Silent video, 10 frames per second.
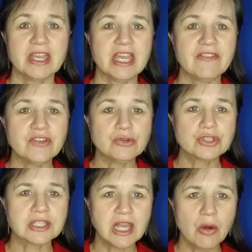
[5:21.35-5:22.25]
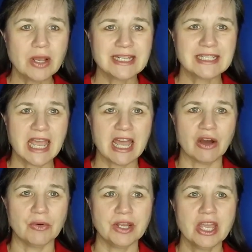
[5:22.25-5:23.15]
If you slow it
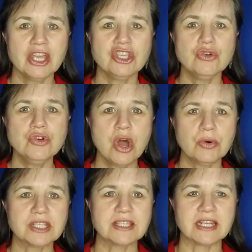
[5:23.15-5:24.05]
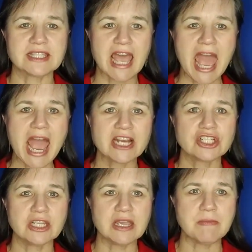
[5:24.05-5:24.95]
down, you notice that it's
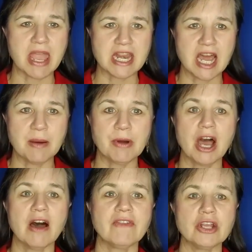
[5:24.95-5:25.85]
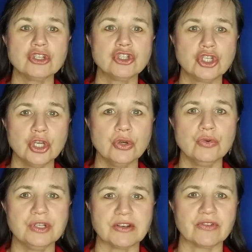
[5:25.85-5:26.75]
actually made up of
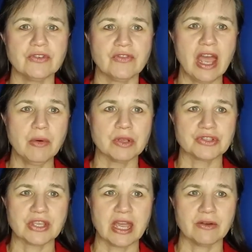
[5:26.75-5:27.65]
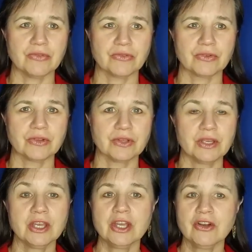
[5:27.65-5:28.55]
two different vowel sounds.
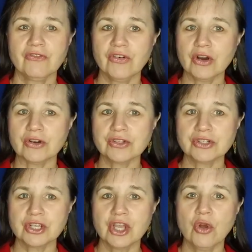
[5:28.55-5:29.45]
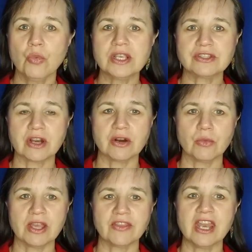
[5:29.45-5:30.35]
First, we start
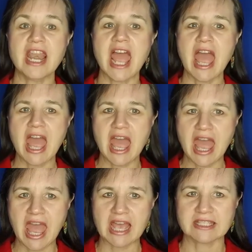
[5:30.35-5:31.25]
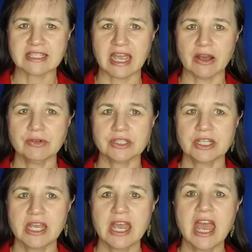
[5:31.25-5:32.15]
with an A sound,
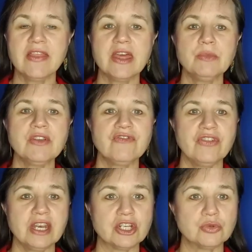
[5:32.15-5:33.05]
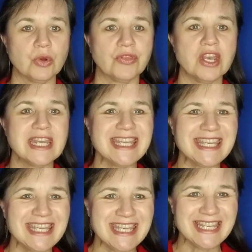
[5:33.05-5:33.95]
and then we finish with an
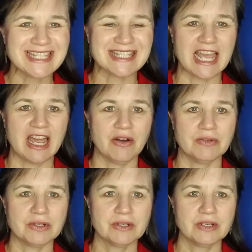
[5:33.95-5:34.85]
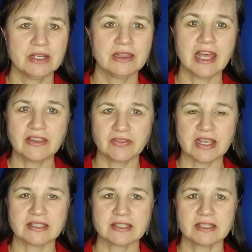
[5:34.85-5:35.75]
E sound, like
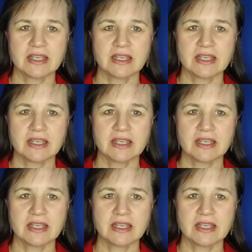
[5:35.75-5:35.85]
this,